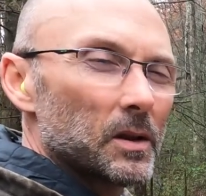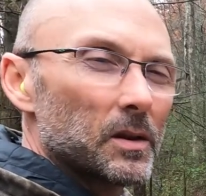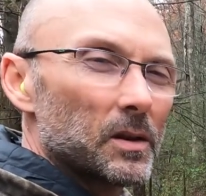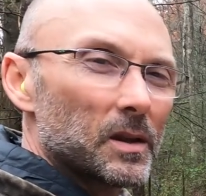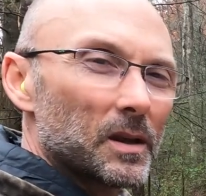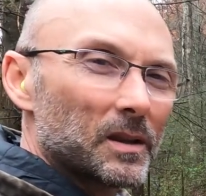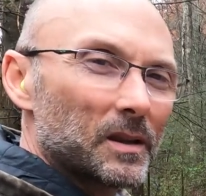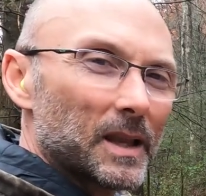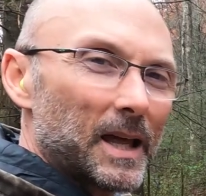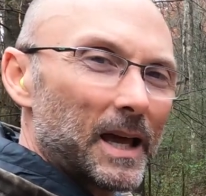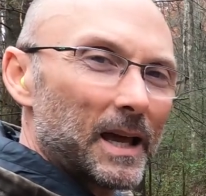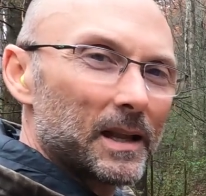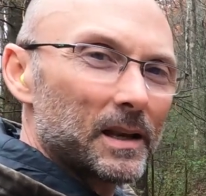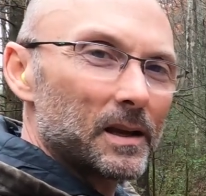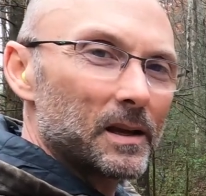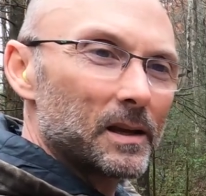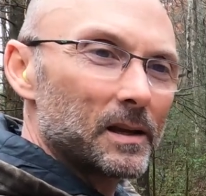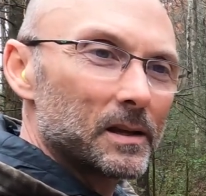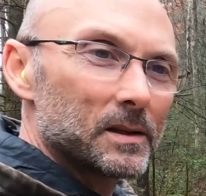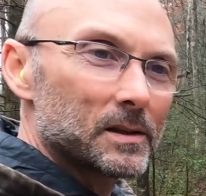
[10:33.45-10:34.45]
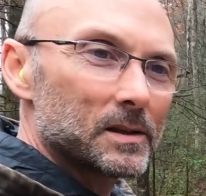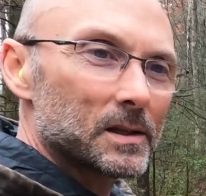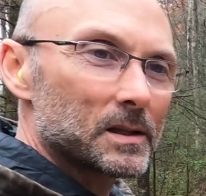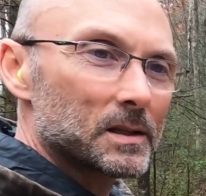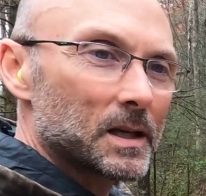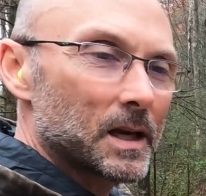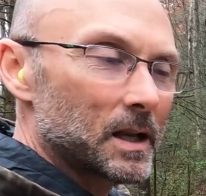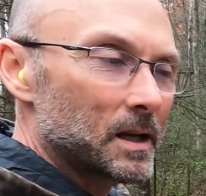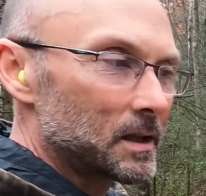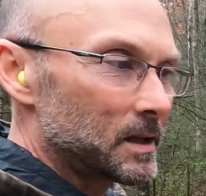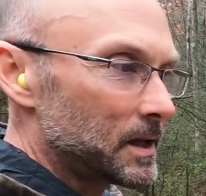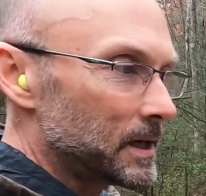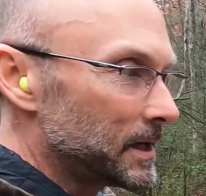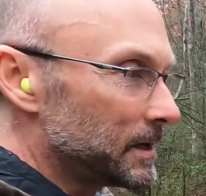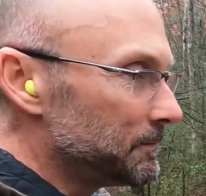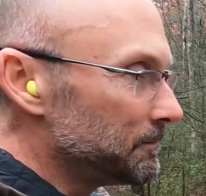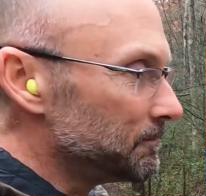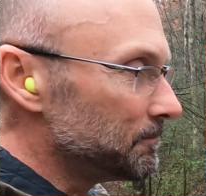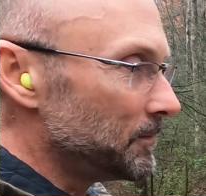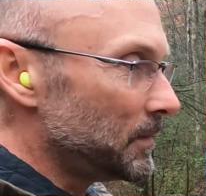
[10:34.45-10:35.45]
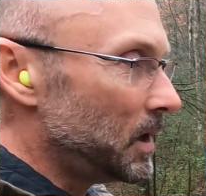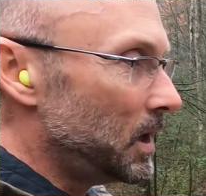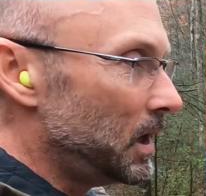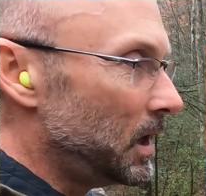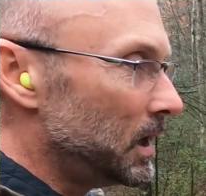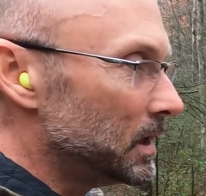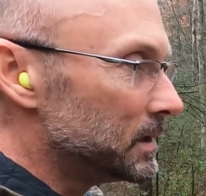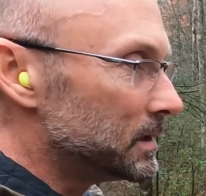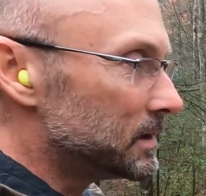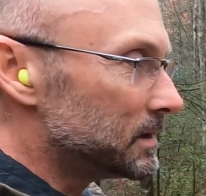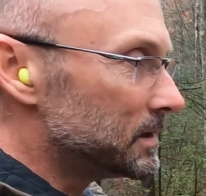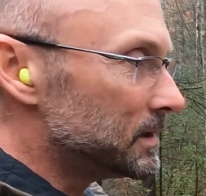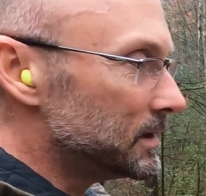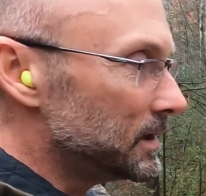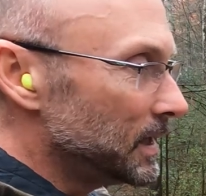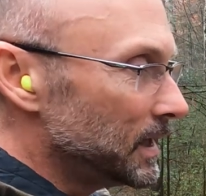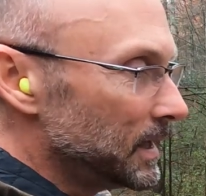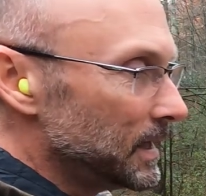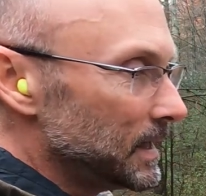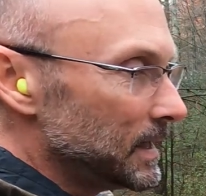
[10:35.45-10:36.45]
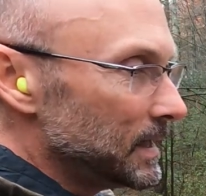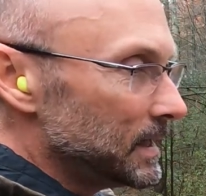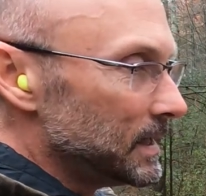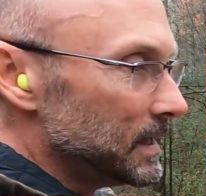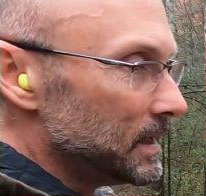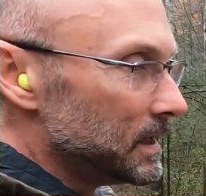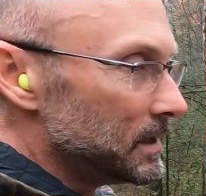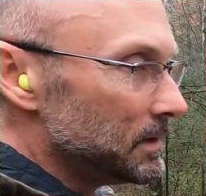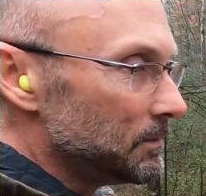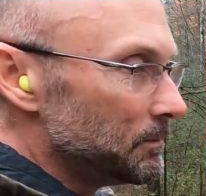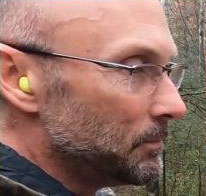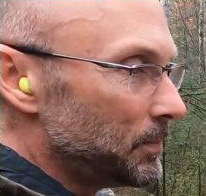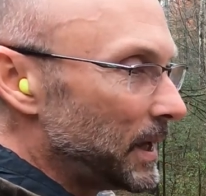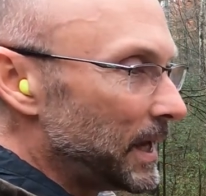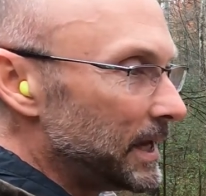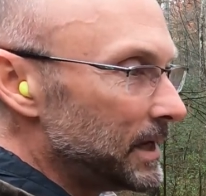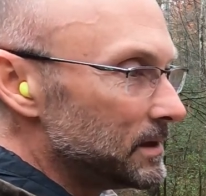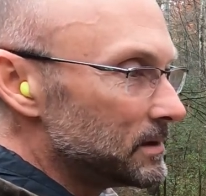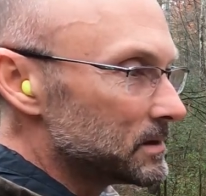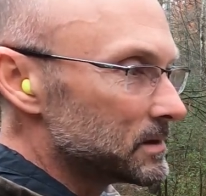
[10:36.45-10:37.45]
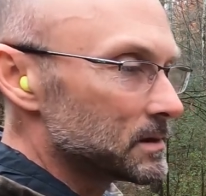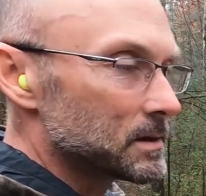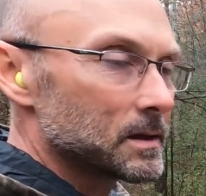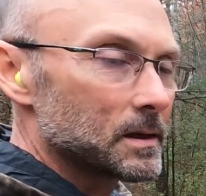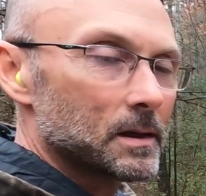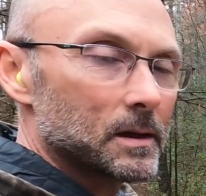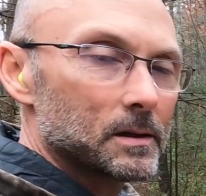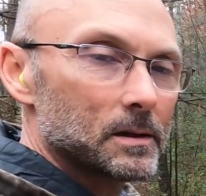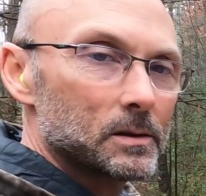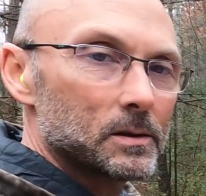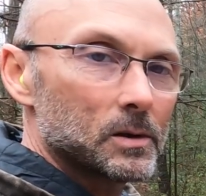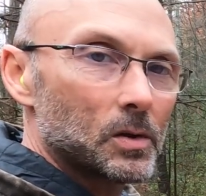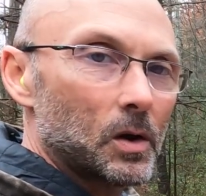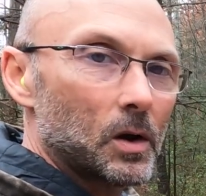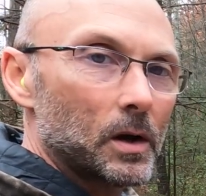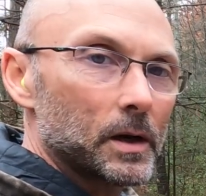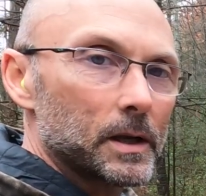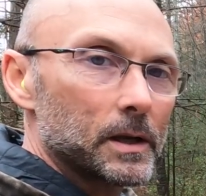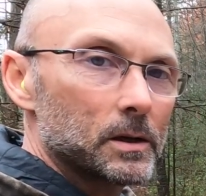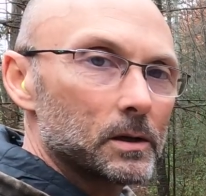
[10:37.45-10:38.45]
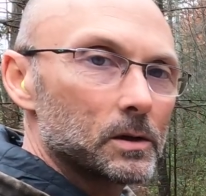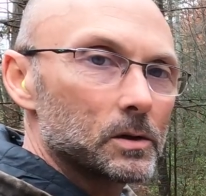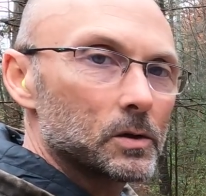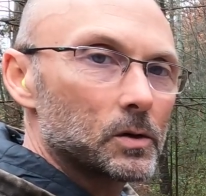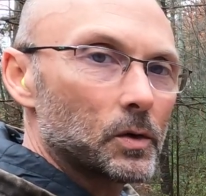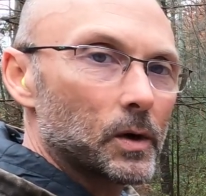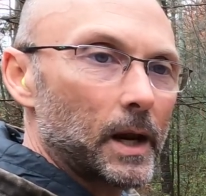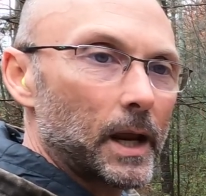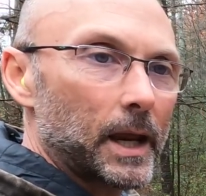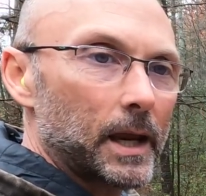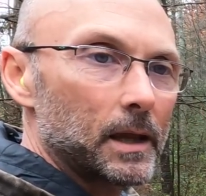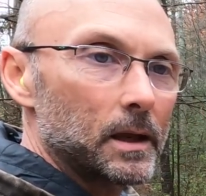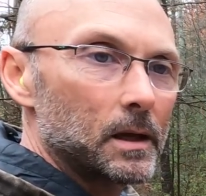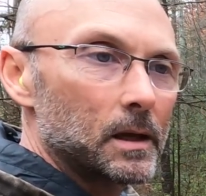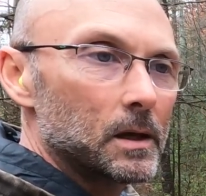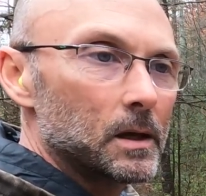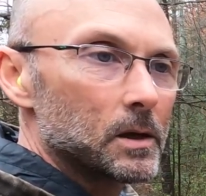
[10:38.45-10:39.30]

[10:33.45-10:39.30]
The lead just kind of like, it paints the target gray.